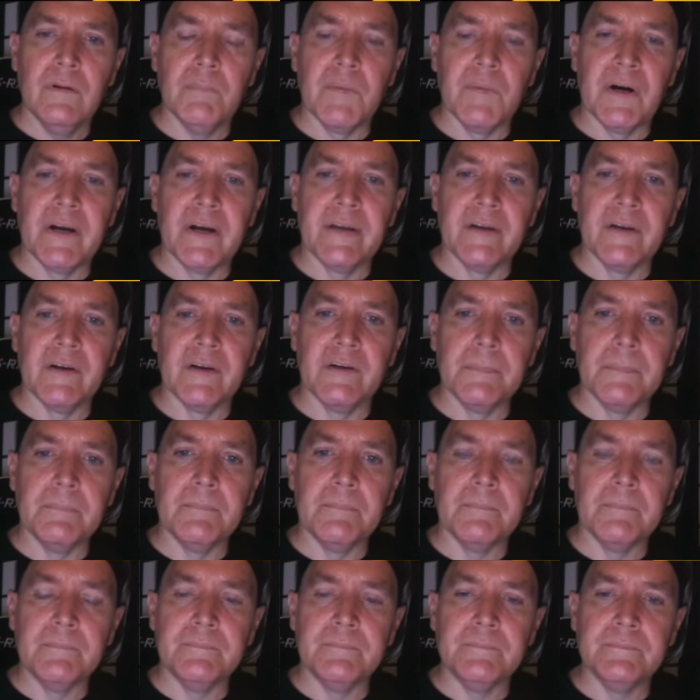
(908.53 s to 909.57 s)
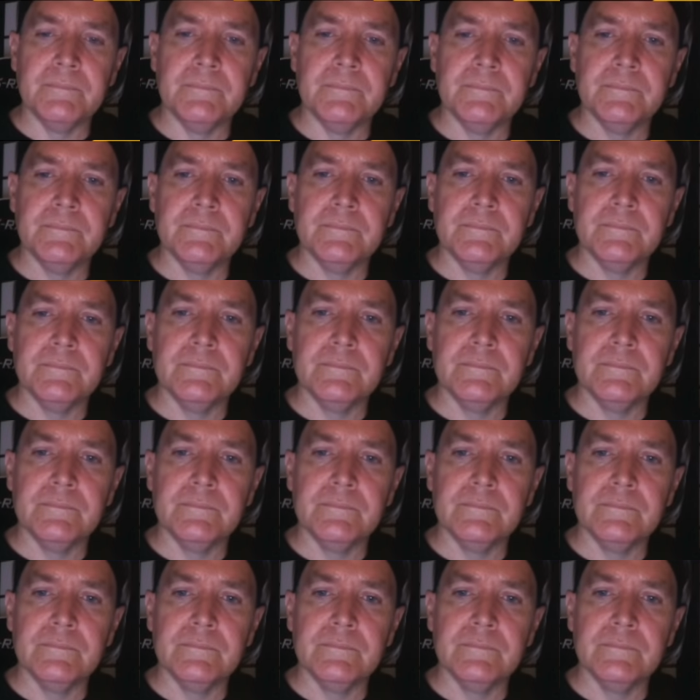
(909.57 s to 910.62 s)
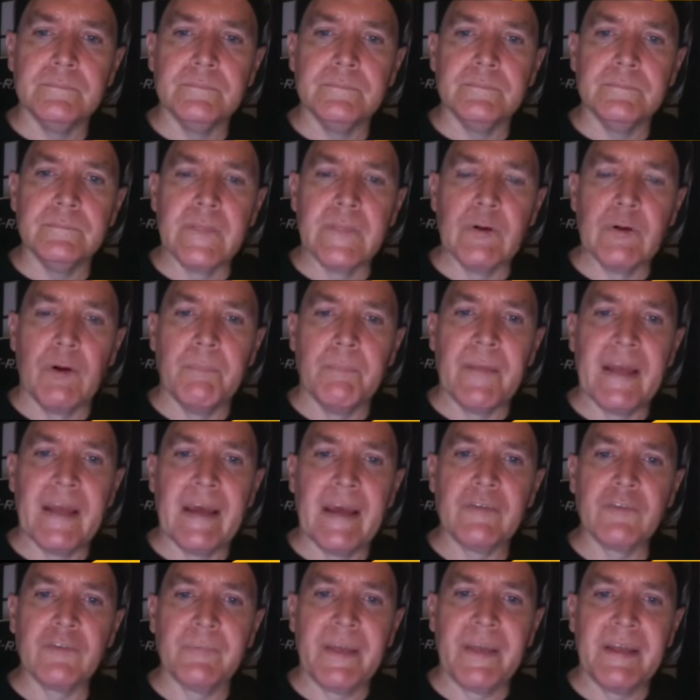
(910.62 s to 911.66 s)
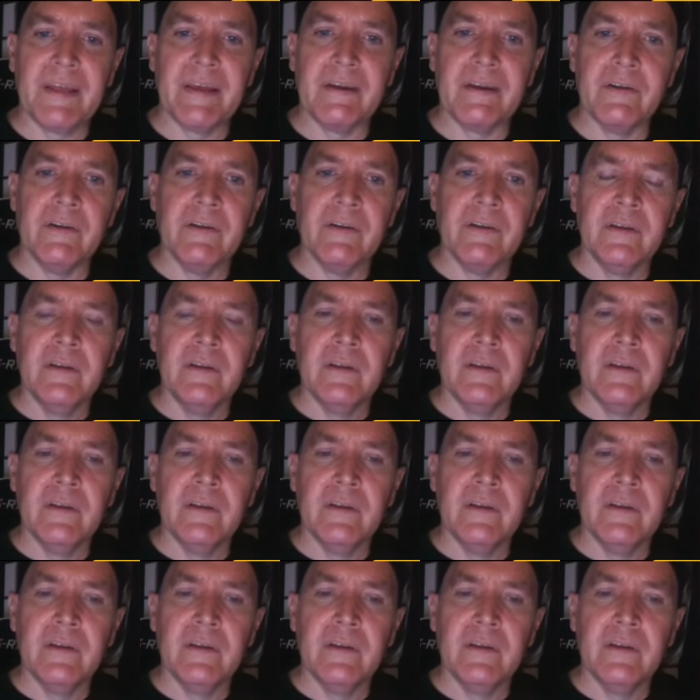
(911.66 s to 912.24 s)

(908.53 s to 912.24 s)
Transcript: by um you know a masked man